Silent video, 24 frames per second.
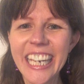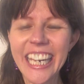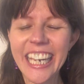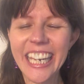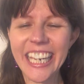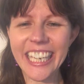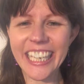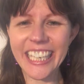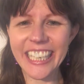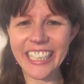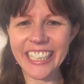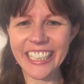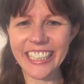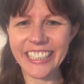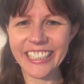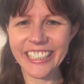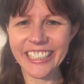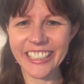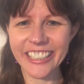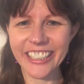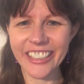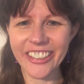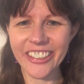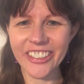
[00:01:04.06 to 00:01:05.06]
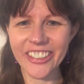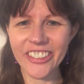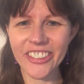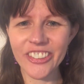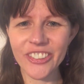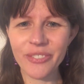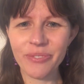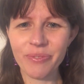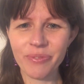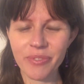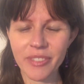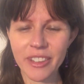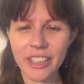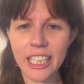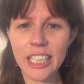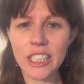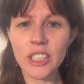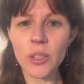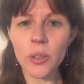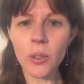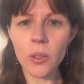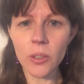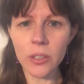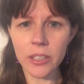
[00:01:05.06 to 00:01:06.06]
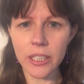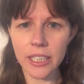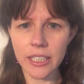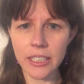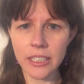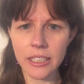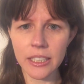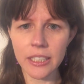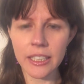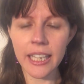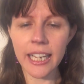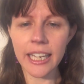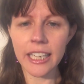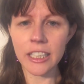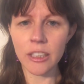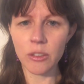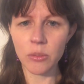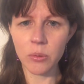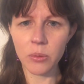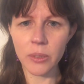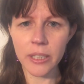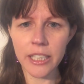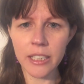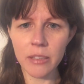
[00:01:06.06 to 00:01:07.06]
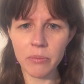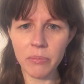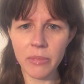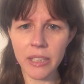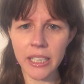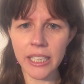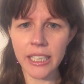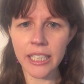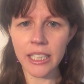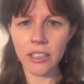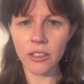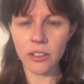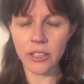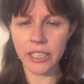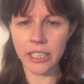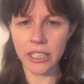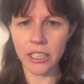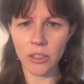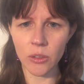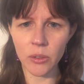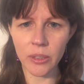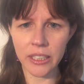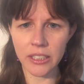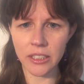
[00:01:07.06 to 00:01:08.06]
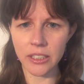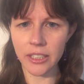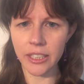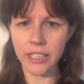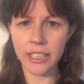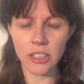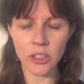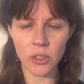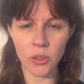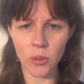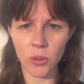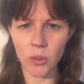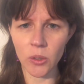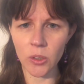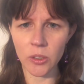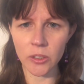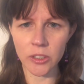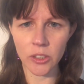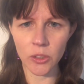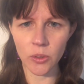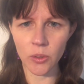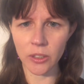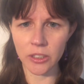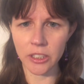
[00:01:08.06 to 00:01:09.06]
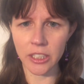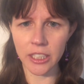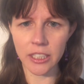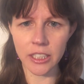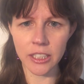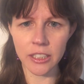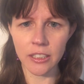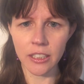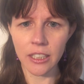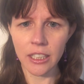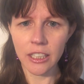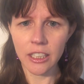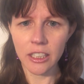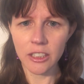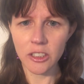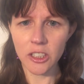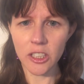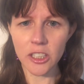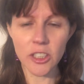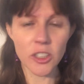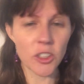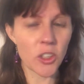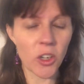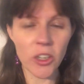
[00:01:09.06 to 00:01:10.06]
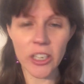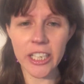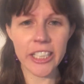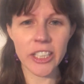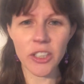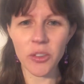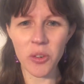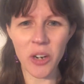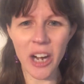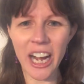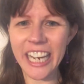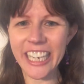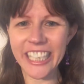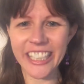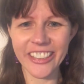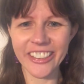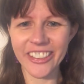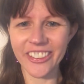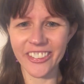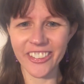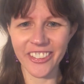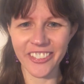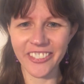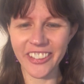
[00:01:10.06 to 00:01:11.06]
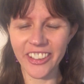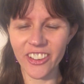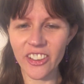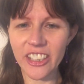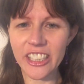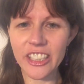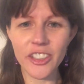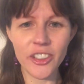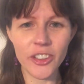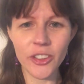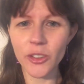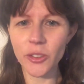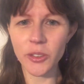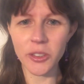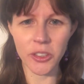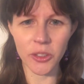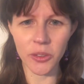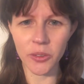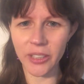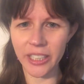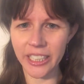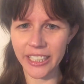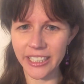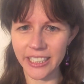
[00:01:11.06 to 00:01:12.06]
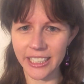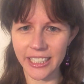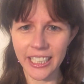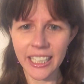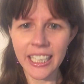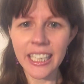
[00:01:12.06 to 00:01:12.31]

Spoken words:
And so they told us that if we immediately go into these girls who are just starting to write, they're very new to it,